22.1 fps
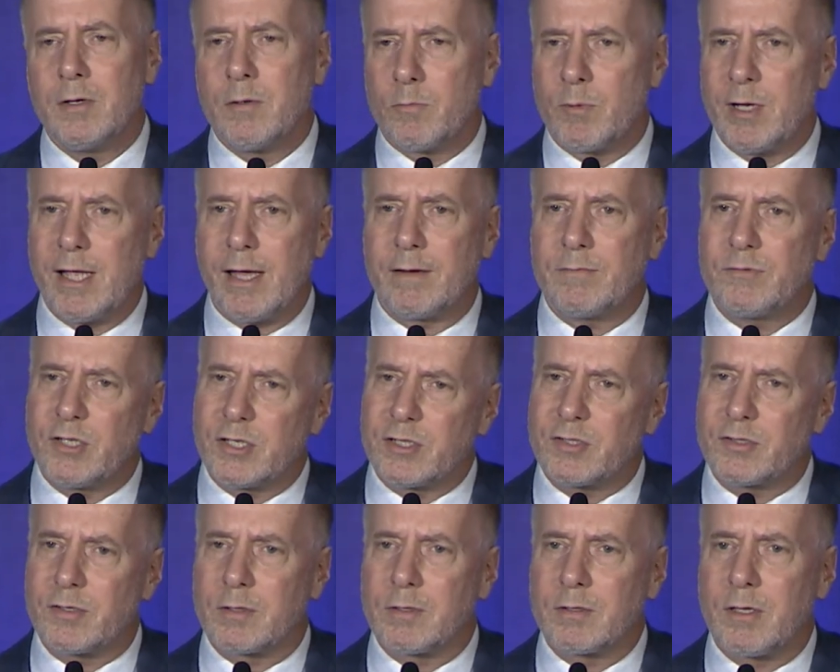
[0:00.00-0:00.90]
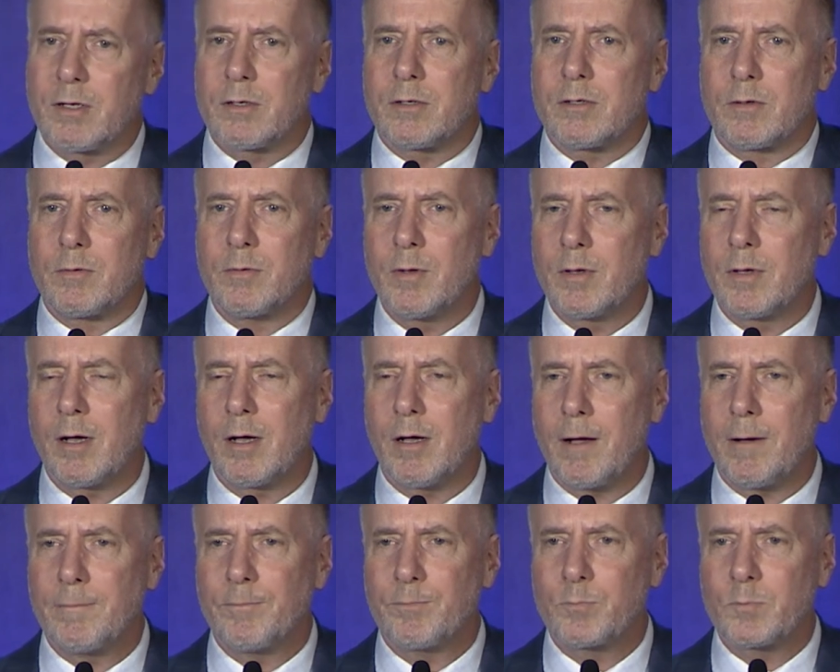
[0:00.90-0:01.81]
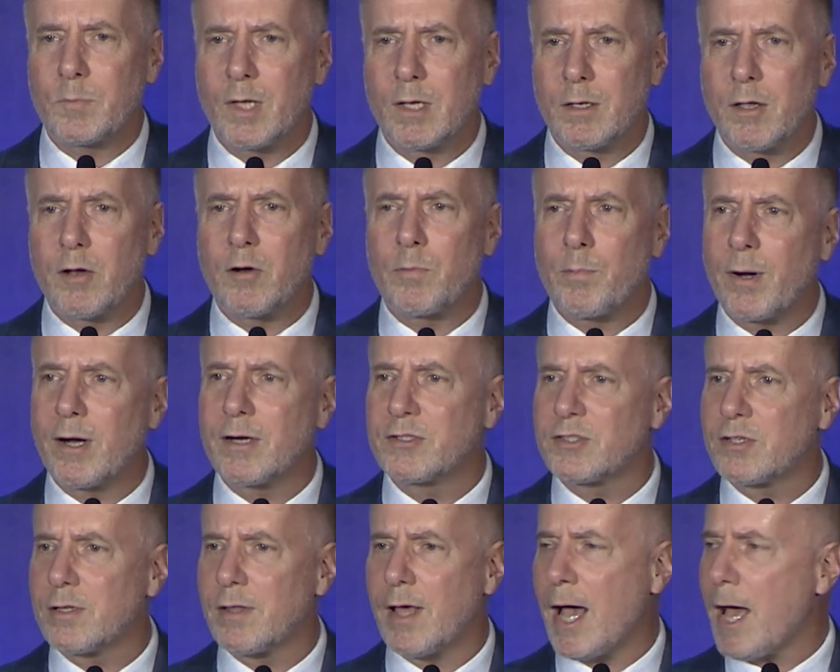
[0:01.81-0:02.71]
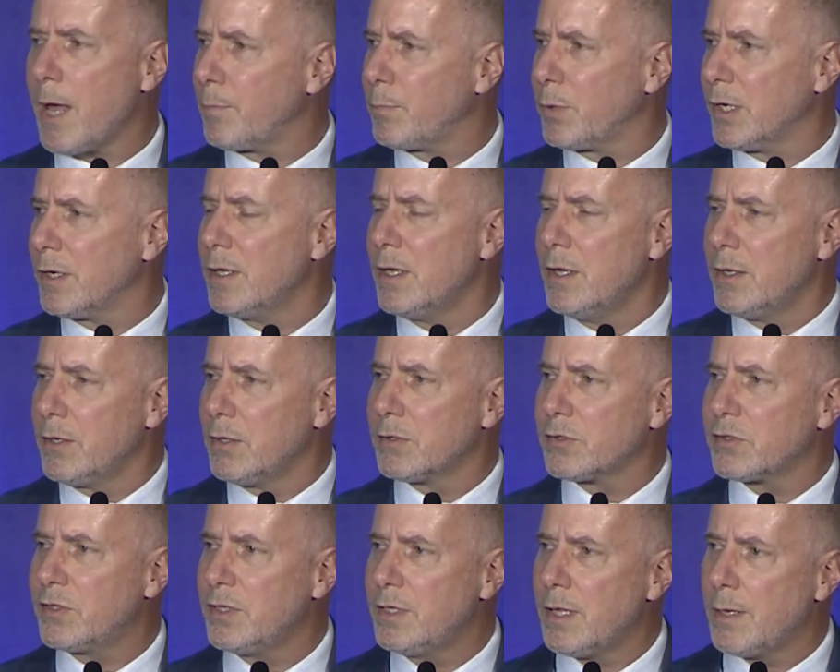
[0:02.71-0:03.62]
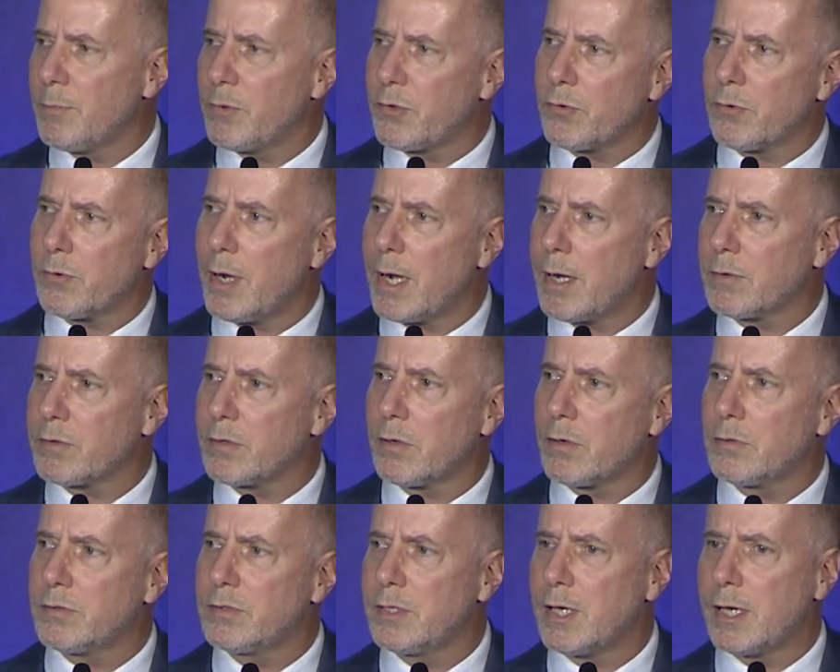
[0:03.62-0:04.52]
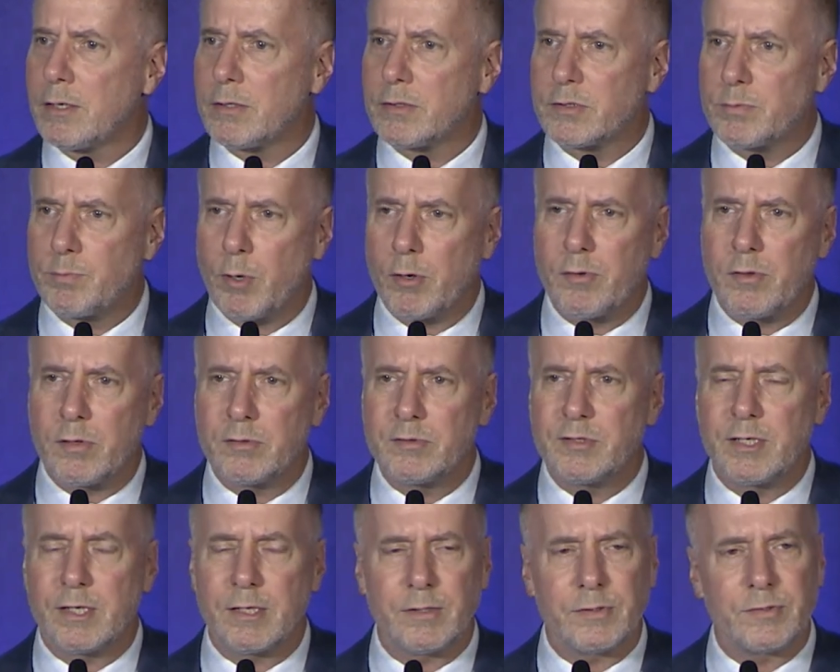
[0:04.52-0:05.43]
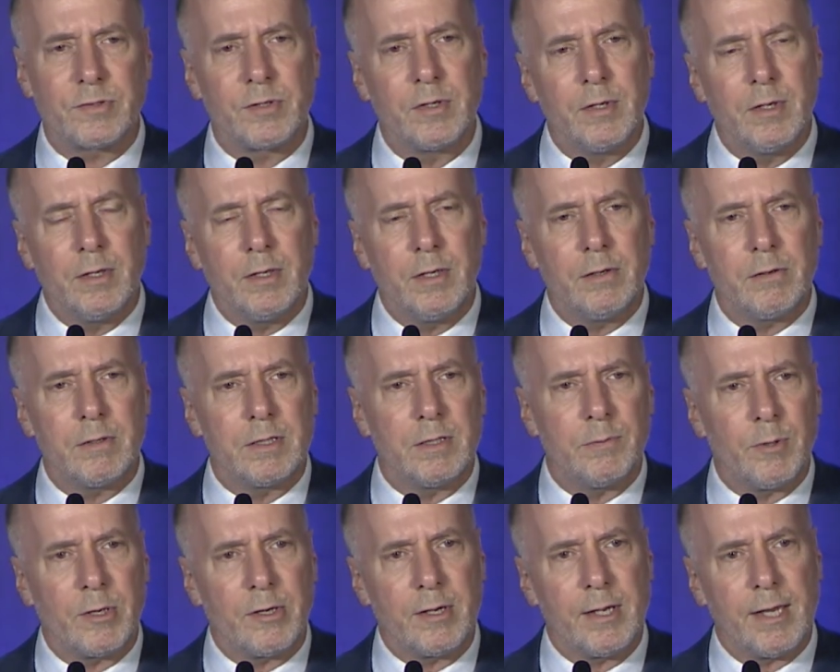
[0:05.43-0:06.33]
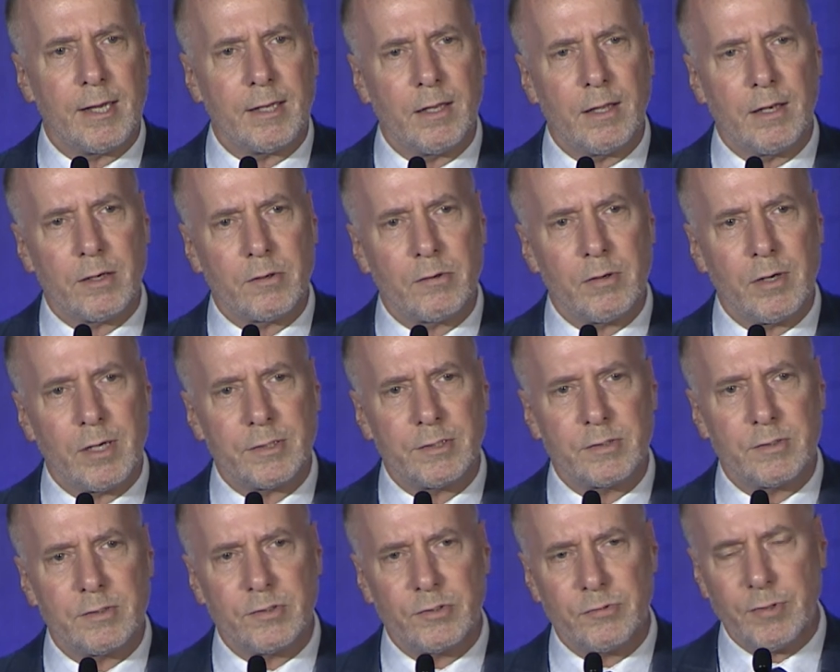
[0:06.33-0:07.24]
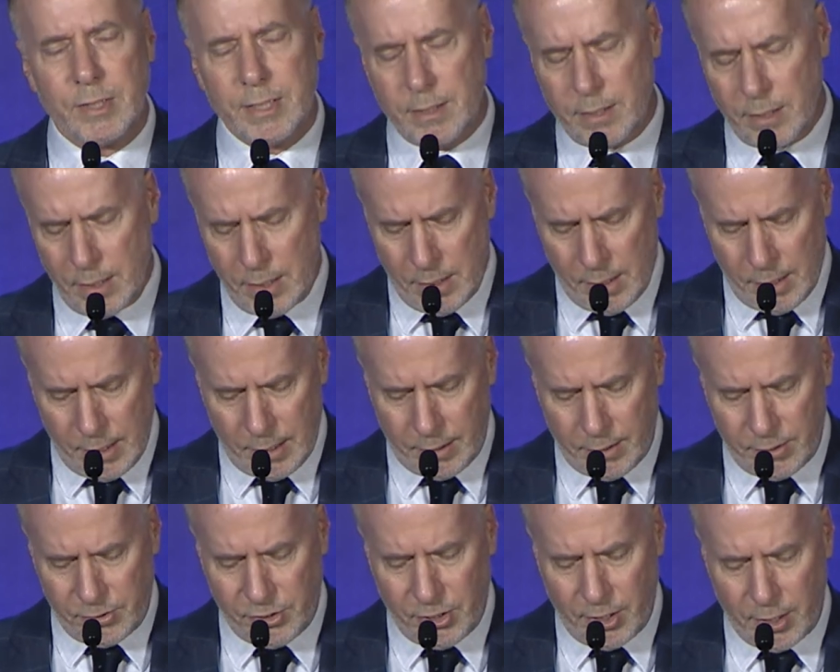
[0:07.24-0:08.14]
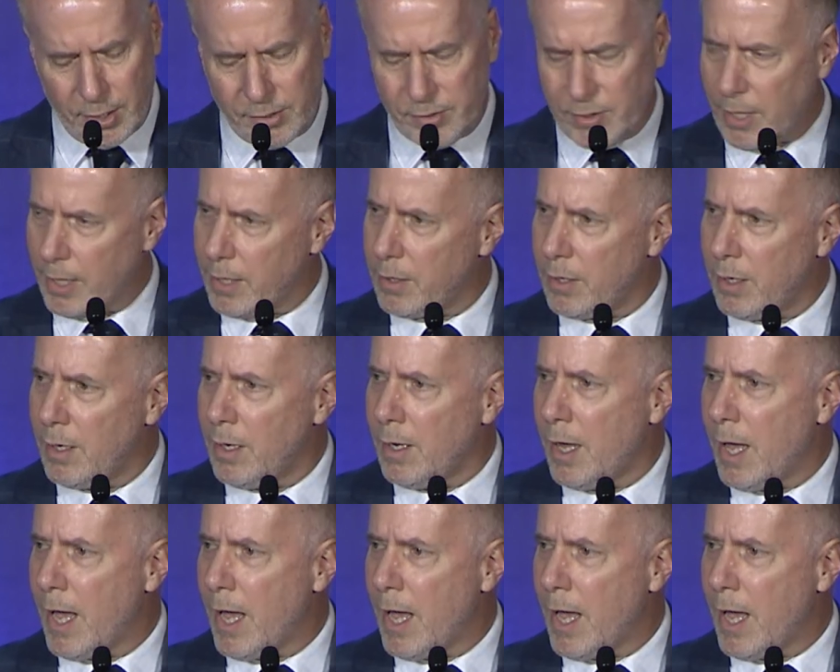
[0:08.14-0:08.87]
We have just little parts of that, but you'll see them throughout the hotels, both hotels here in the Marriott and across the street at the Sheraton.